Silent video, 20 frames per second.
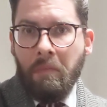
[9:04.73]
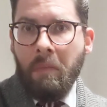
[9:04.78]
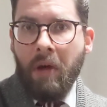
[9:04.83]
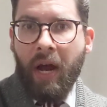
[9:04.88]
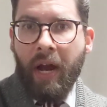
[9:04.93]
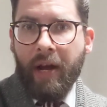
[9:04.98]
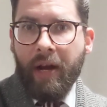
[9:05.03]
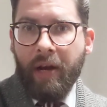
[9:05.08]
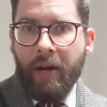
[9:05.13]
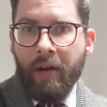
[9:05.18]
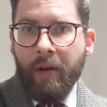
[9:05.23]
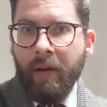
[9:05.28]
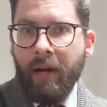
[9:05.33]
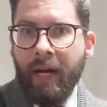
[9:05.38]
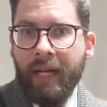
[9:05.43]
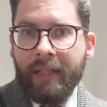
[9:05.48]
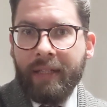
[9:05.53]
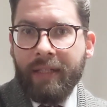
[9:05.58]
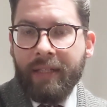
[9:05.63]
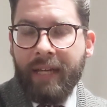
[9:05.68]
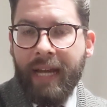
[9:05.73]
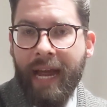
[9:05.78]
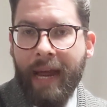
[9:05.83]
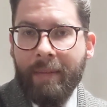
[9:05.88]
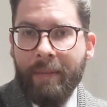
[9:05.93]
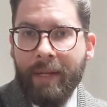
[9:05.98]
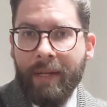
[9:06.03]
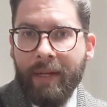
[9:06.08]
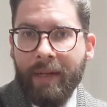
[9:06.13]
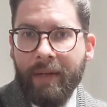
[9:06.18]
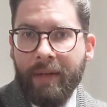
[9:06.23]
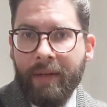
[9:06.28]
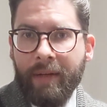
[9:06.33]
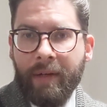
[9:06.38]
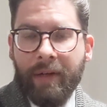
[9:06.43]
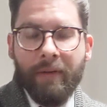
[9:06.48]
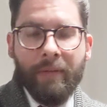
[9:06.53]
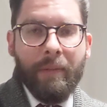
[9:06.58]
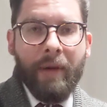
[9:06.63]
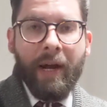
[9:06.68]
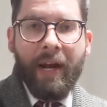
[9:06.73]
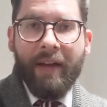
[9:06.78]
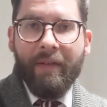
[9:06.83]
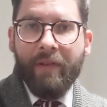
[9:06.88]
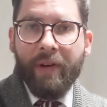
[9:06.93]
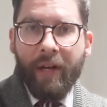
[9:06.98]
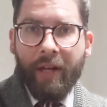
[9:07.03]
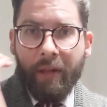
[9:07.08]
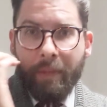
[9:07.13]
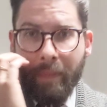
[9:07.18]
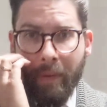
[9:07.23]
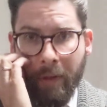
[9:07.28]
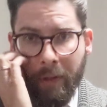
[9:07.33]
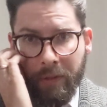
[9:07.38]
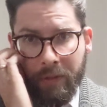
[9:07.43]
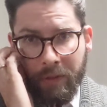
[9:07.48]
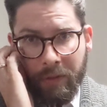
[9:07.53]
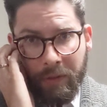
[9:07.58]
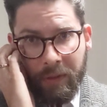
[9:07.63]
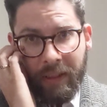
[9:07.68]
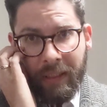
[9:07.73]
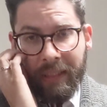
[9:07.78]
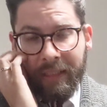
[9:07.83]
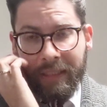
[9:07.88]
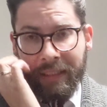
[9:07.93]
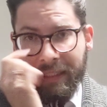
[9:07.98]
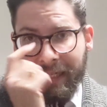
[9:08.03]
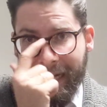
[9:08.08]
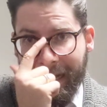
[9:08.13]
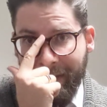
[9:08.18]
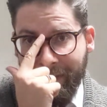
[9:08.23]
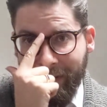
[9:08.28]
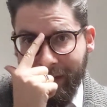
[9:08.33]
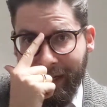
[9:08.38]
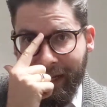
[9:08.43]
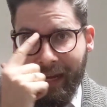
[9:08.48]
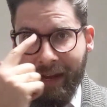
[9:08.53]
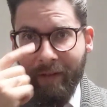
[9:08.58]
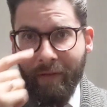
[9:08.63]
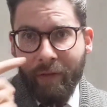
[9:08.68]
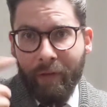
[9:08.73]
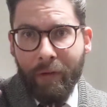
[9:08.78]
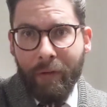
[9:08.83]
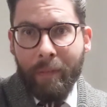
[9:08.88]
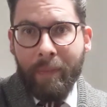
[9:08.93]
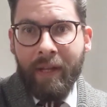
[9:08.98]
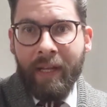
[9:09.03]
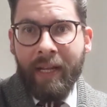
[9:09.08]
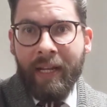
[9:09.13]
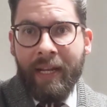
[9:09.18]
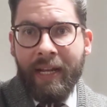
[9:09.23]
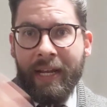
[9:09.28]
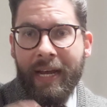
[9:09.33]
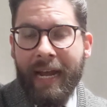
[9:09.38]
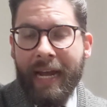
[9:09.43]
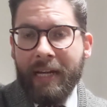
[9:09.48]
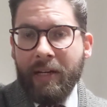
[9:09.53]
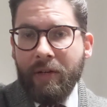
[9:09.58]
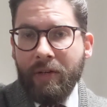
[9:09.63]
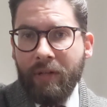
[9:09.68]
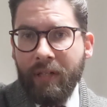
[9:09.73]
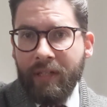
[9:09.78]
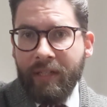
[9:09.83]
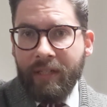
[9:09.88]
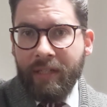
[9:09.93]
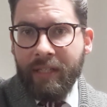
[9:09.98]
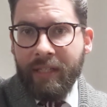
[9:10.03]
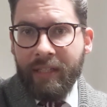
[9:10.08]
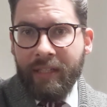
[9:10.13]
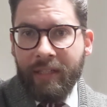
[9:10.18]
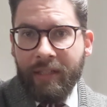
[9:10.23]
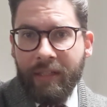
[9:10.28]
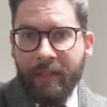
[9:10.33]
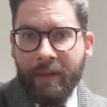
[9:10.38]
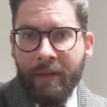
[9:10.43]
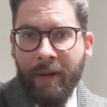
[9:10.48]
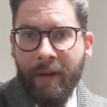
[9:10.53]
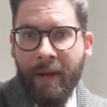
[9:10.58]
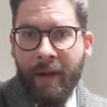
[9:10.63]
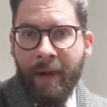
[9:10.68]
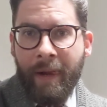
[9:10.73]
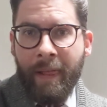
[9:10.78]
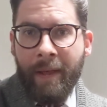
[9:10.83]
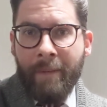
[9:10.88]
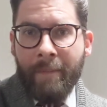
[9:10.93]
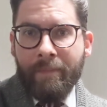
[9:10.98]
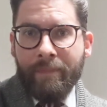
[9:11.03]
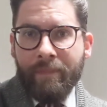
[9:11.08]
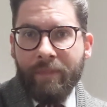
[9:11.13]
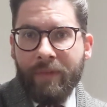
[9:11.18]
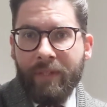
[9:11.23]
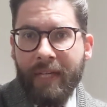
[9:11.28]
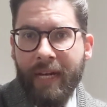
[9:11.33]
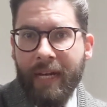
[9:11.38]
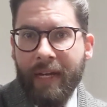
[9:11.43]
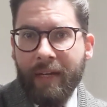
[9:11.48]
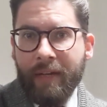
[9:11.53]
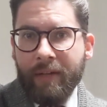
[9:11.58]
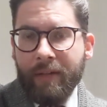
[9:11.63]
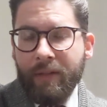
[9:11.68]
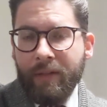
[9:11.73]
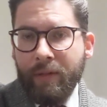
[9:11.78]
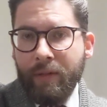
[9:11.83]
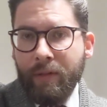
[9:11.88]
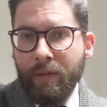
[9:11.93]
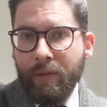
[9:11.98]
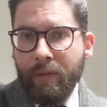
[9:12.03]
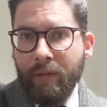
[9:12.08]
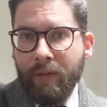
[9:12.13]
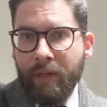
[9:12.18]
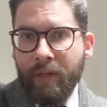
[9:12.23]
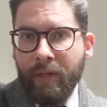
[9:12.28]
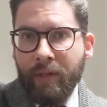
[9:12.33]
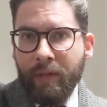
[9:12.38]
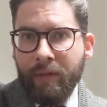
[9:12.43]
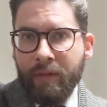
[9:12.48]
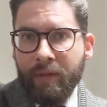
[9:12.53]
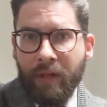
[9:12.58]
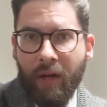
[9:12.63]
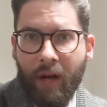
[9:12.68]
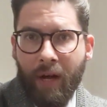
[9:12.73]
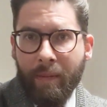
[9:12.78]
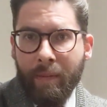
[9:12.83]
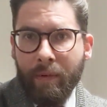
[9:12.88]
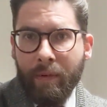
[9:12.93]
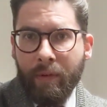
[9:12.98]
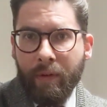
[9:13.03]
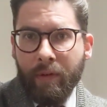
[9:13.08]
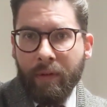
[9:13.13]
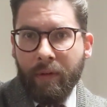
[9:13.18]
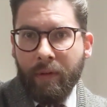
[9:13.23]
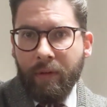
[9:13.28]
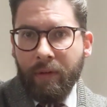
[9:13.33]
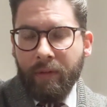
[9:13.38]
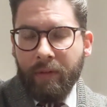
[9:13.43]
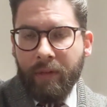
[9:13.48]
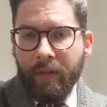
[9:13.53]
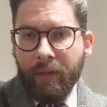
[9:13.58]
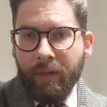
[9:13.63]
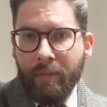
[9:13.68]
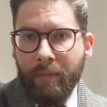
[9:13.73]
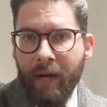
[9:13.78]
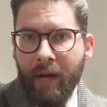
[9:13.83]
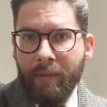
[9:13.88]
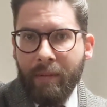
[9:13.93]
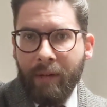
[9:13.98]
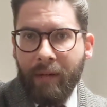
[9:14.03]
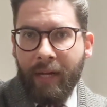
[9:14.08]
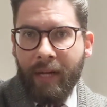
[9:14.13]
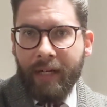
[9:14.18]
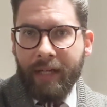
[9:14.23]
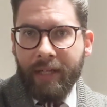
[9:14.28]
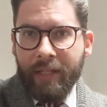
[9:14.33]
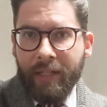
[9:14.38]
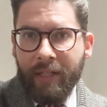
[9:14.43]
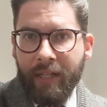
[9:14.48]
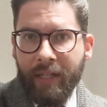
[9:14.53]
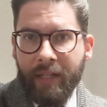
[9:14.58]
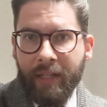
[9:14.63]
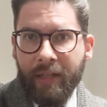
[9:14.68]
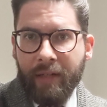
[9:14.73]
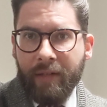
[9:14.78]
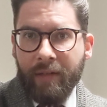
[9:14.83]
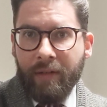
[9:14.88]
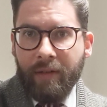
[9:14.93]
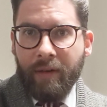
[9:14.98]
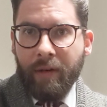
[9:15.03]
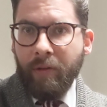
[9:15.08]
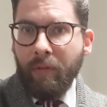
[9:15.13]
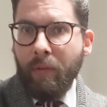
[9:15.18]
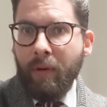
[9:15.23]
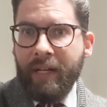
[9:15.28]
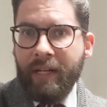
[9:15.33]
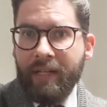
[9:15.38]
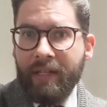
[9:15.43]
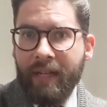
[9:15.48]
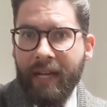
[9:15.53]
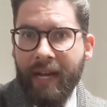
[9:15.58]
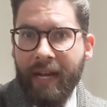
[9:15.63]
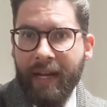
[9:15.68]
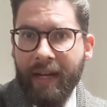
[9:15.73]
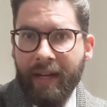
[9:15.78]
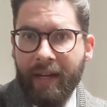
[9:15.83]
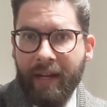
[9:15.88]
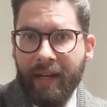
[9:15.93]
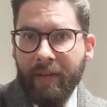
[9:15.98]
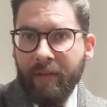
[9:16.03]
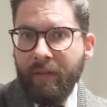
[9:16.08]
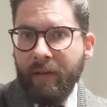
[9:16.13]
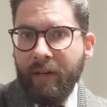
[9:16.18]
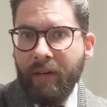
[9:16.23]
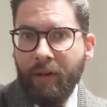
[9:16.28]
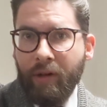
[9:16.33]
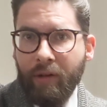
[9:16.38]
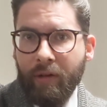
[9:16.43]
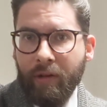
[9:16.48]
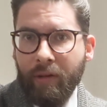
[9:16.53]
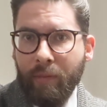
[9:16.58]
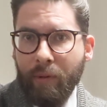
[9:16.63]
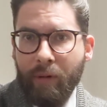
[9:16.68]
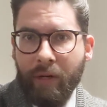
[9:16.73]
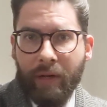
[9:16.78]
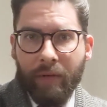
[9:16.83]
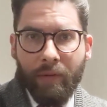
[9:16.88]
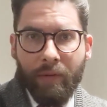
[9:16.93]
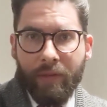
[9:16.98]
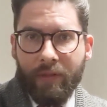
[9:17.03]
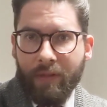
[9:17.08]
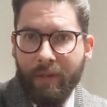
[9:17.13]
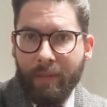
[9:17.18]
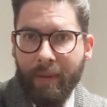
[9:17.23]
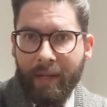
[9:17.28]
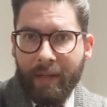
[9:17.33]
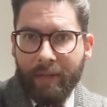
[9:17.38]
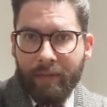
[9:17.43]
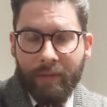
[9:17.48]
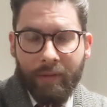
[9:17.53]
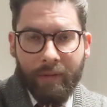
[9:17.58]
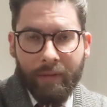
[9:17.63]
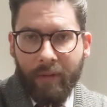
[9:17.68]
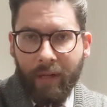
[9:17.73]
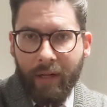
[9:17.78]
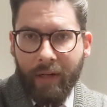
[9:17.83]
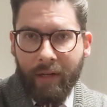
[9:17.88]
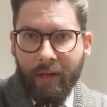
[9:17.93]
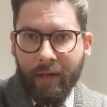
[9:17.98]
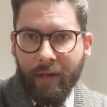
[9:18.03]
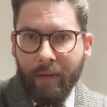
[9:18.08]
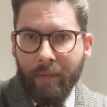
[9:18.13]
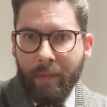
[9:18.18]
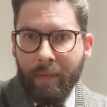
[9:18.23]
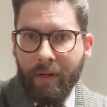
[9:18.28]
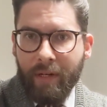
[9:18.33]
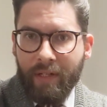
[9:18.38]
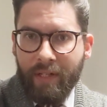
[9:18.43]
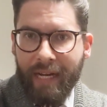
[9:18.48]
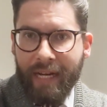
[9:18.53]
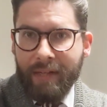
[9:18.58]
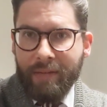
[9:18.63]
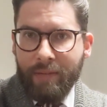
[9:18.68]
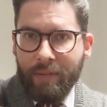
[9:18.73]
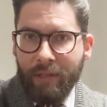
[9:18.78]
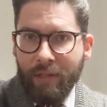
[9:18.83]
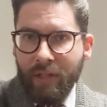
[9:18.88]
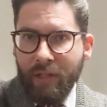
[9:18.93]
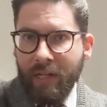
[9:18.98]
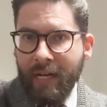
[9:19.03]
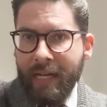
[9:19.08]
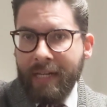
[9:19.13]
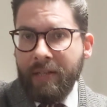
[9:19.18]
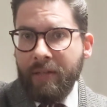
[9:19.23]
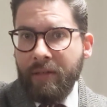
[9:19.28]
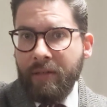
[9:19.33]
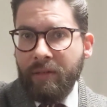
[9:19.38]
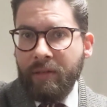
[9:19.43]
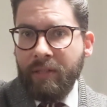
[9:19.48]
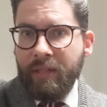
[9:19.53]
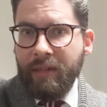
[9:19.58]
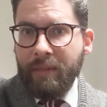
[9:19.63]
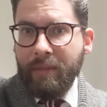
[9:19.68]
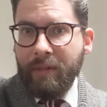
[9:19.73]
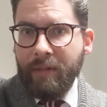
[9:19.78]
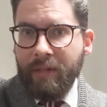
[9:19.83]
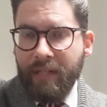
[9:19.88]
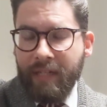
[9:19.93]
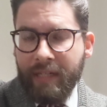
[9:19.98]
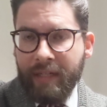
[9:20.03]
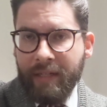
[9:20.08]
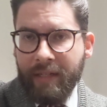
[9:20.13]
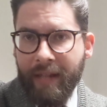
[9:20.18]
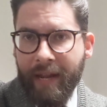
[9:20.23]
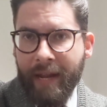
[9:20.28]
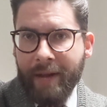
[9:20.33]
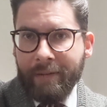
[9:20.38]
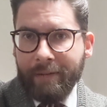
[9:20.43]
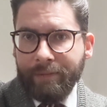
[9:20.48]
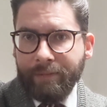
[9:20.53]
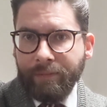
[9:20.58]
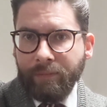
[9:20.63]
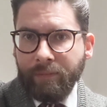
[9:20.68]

I don't know. Ask a cabbie. You know, you might have another person who says that they have to get from Angel Islington down to, you know, Tyburn or, you know, Marble Arch in London on a Wednesday at 3 o'clock in the morning. What's the best route? I don't know. But a jazz musician has to do a similar thing to that.